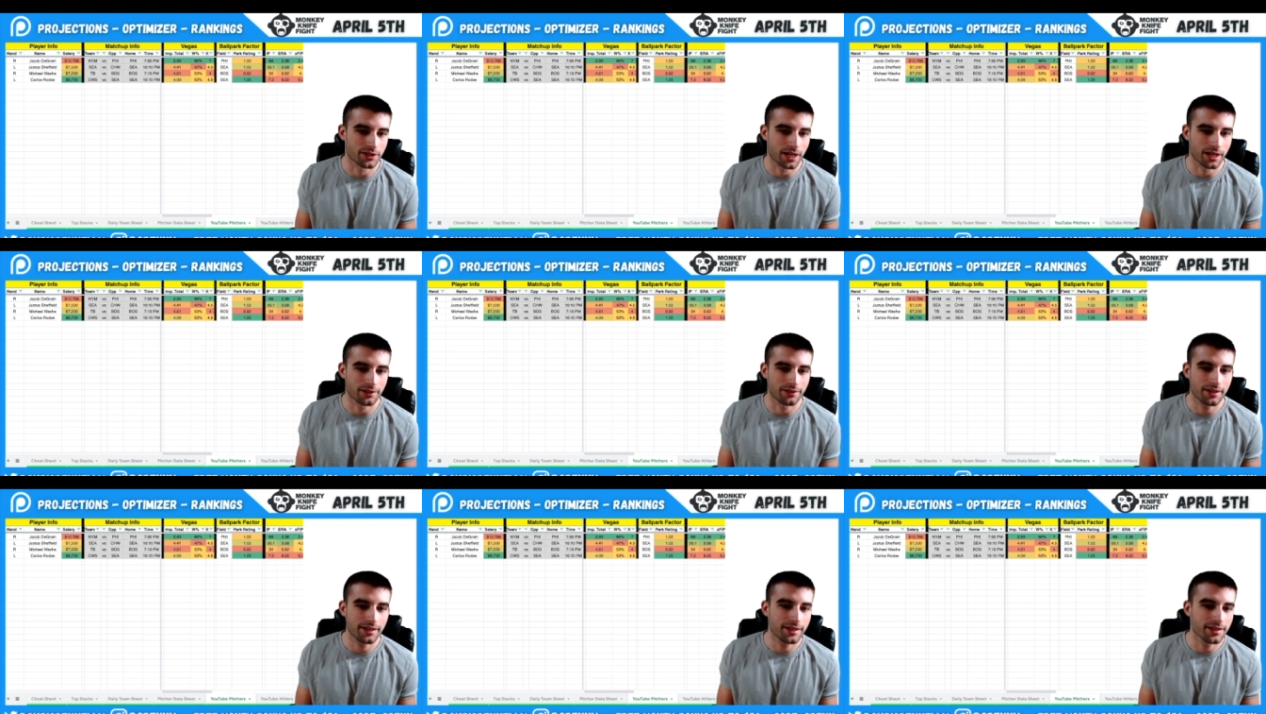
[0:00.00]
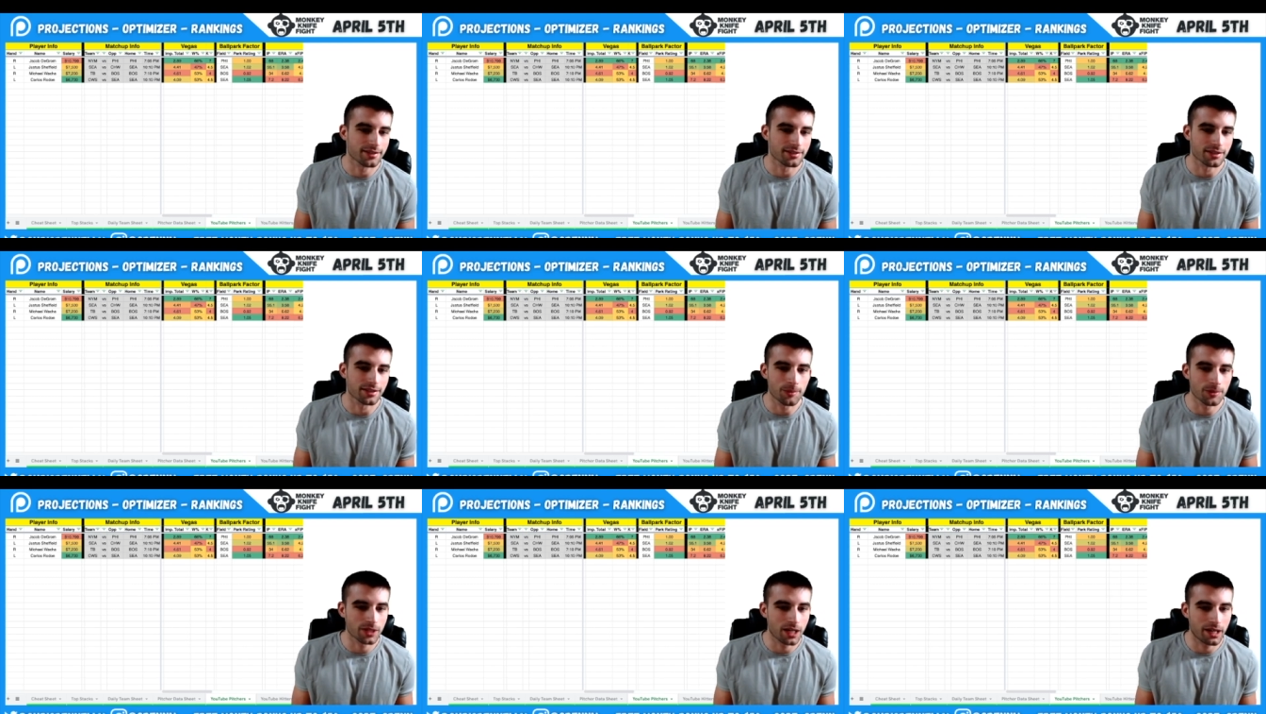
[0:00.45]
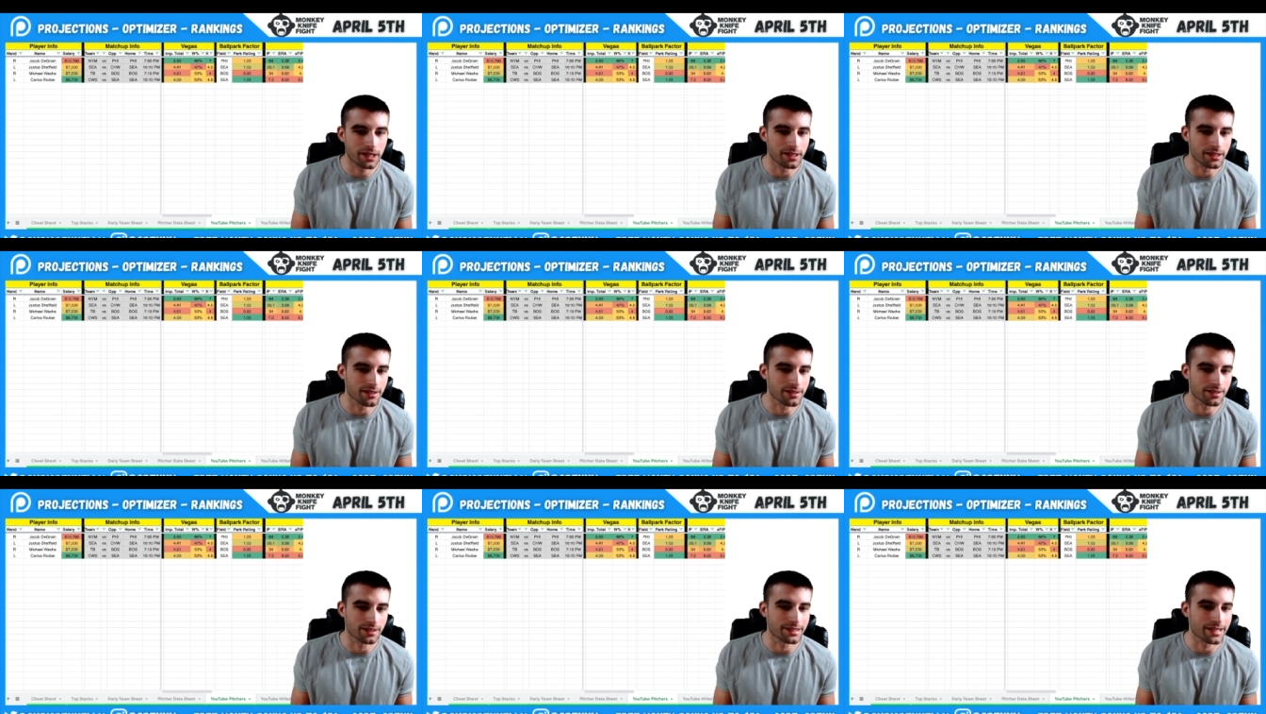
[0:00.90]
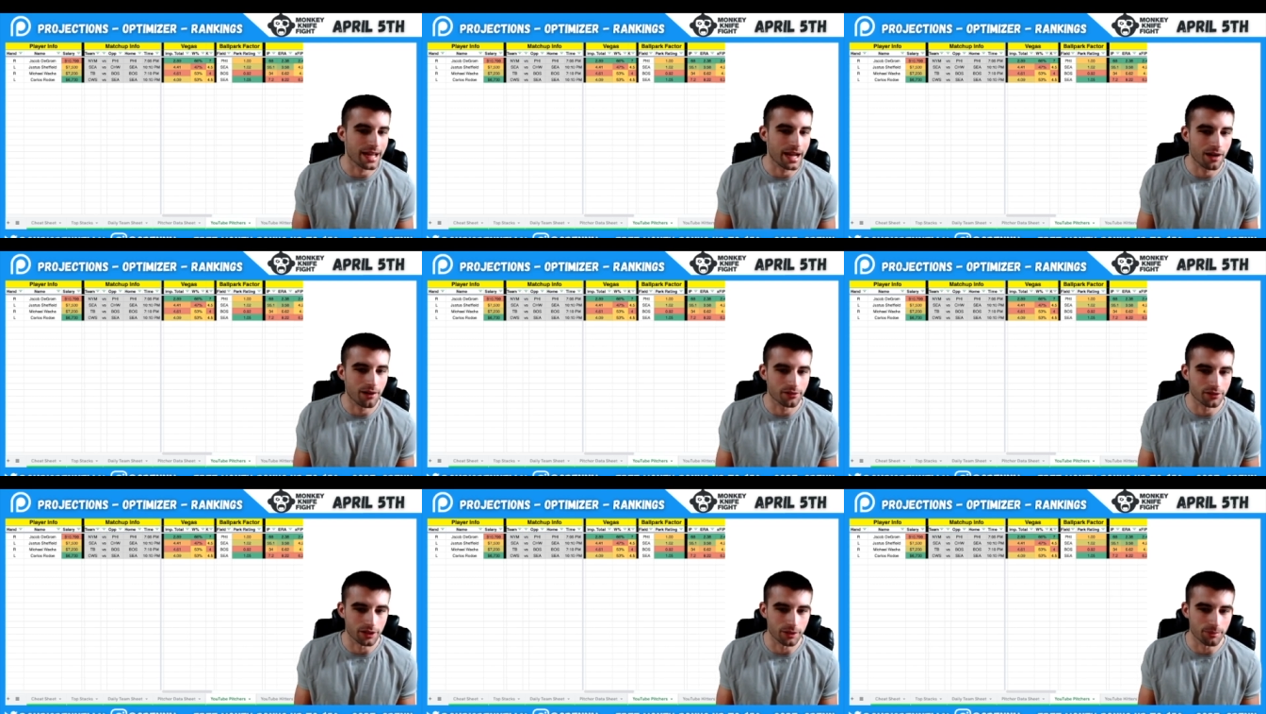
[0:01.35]
I like his upside. He is a
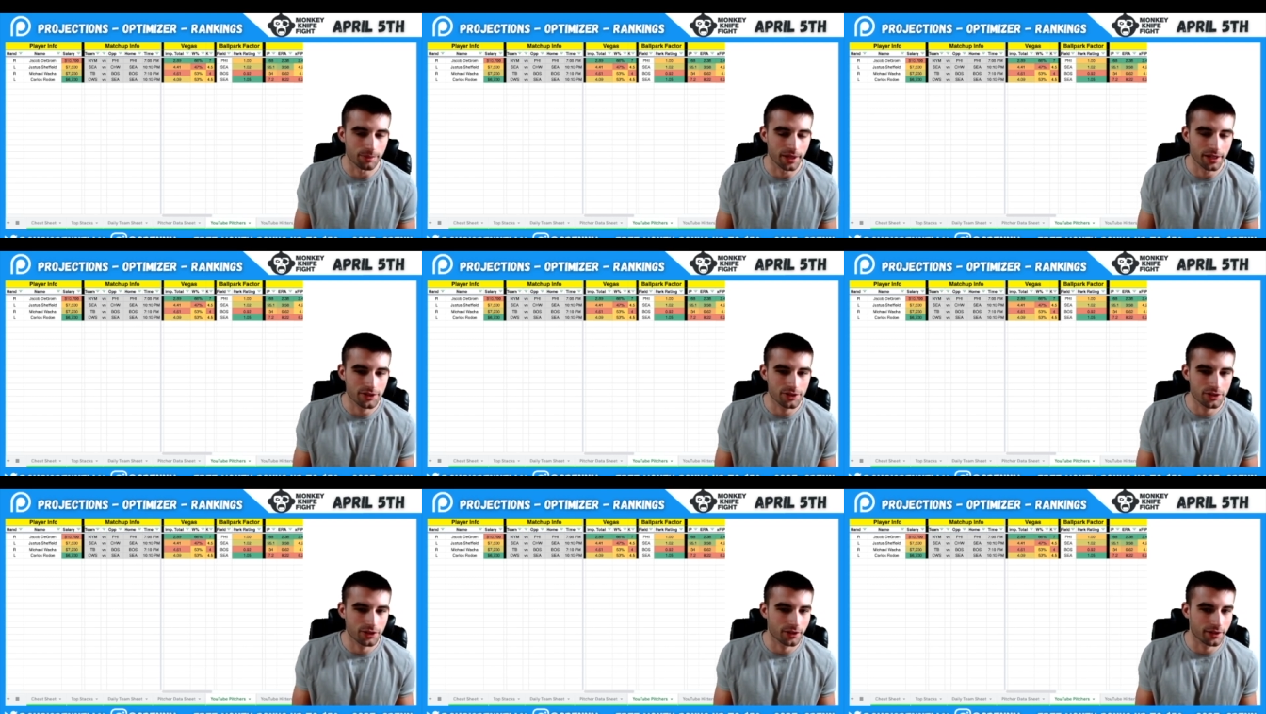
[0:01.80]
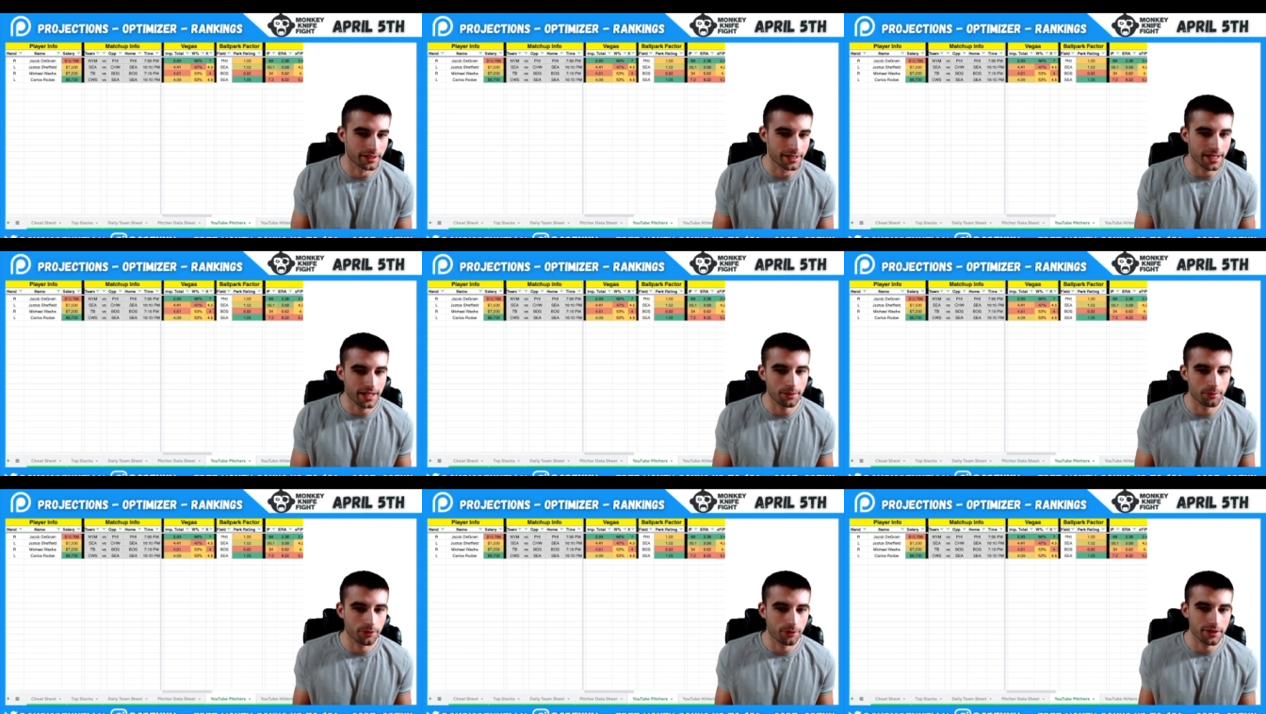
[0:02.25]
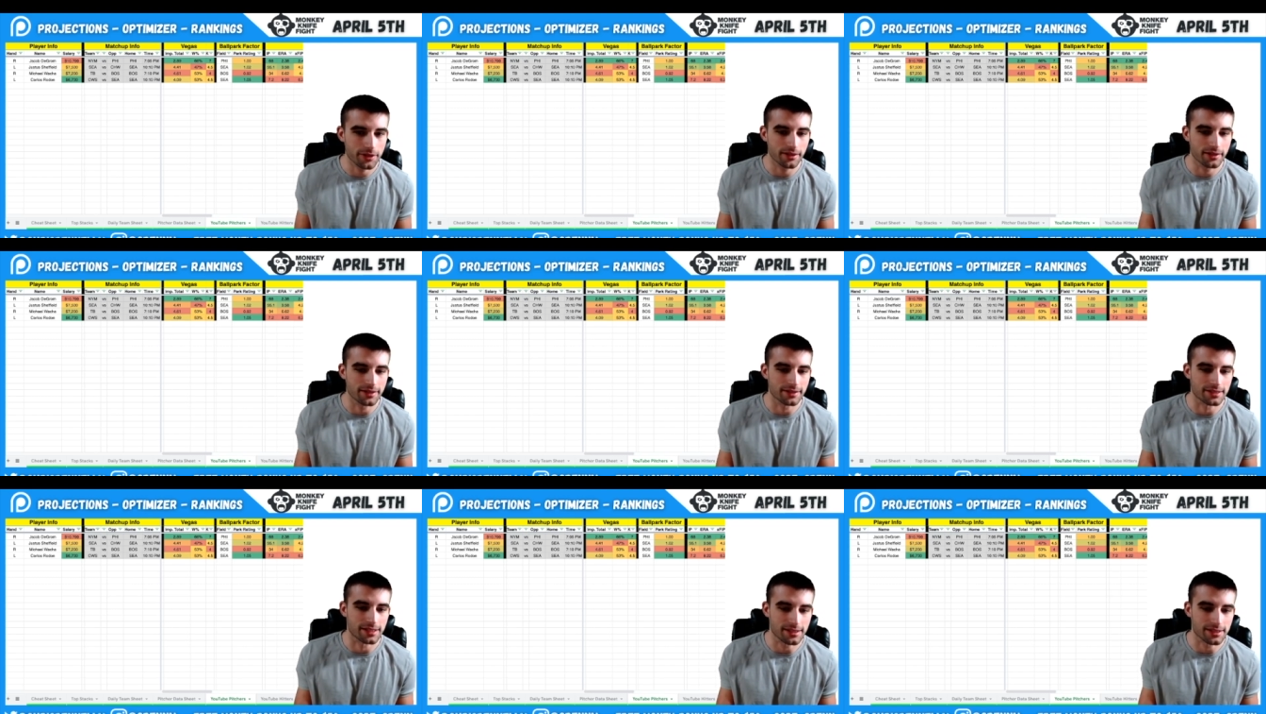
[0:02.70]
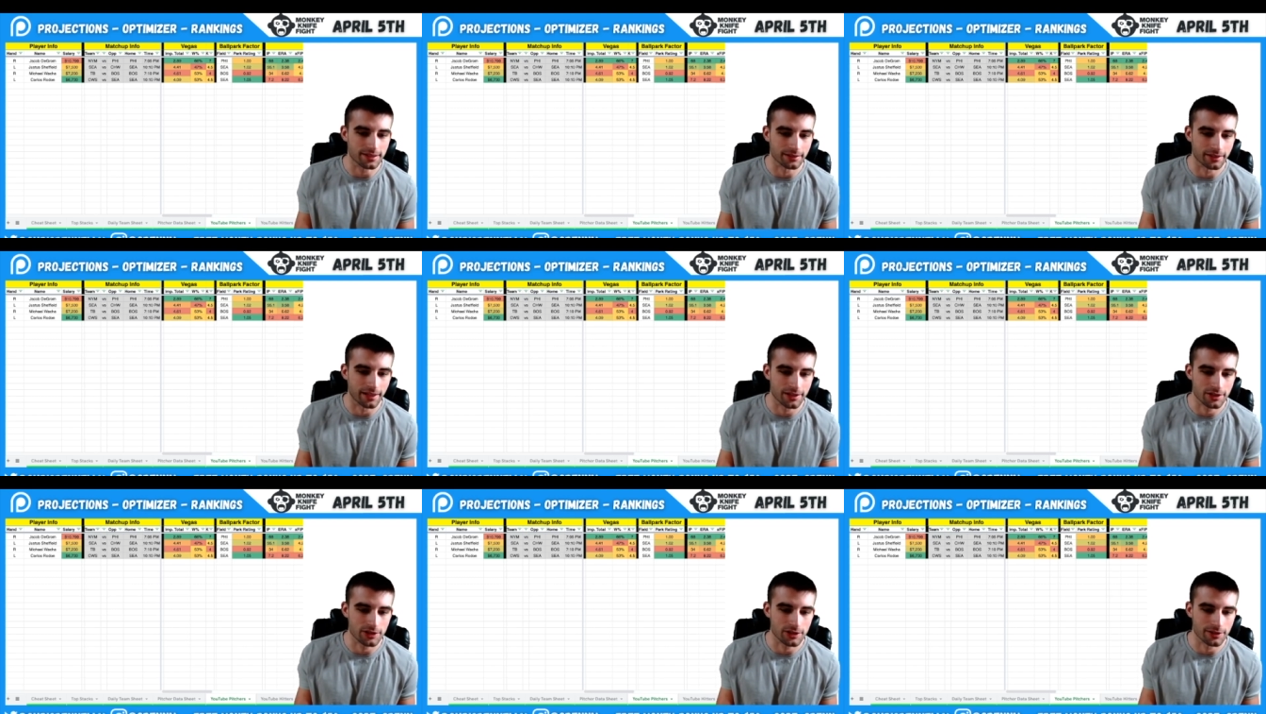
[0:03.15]
talented pitcher, and he had a pretty good season
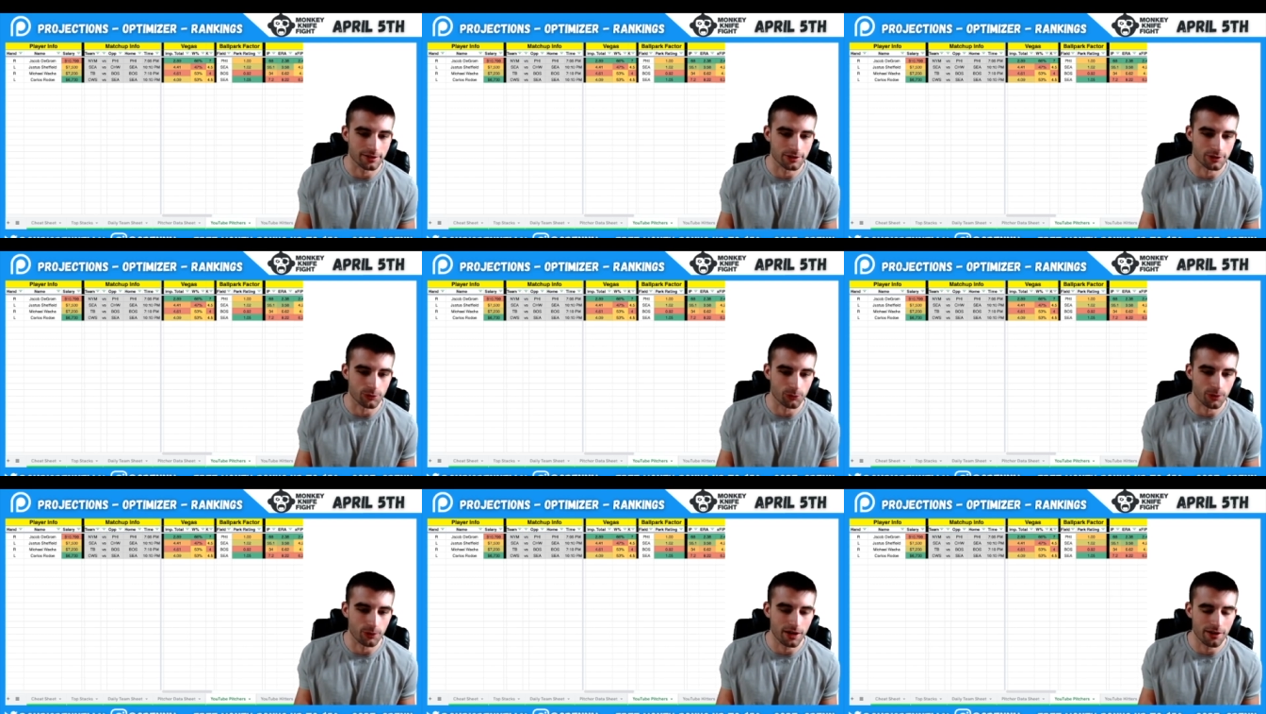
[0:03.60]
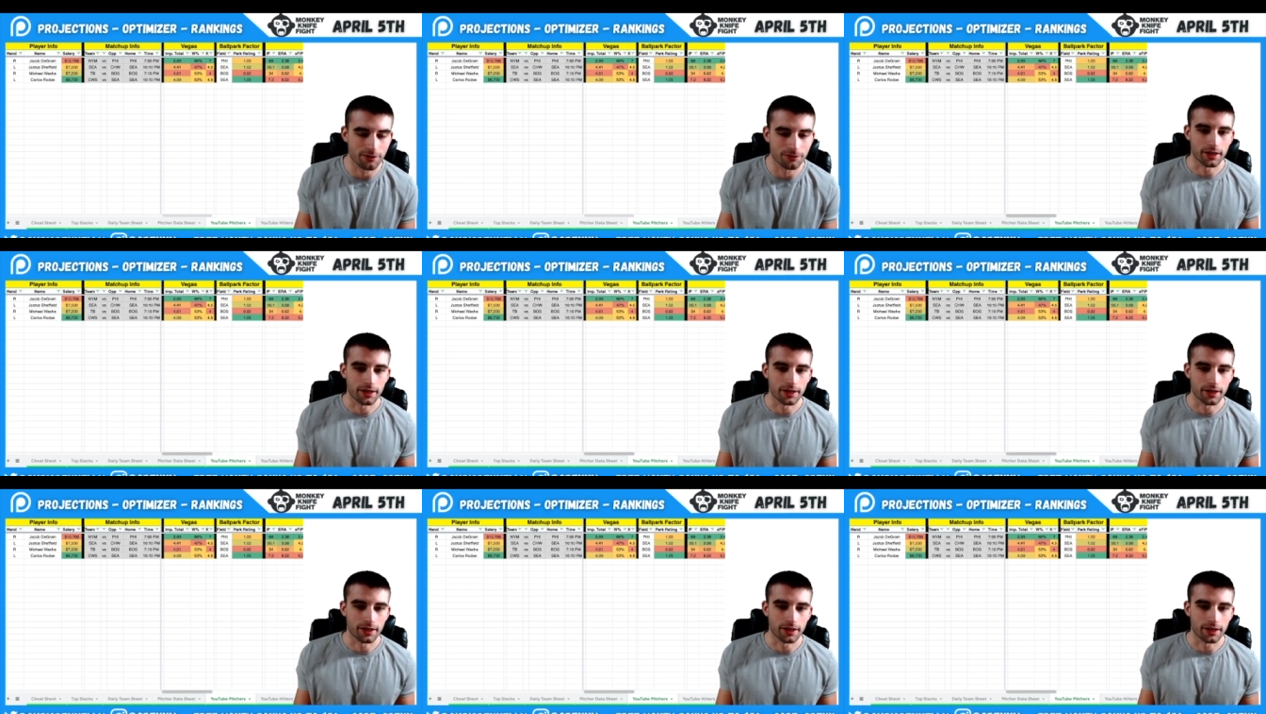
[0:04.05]
last year as well.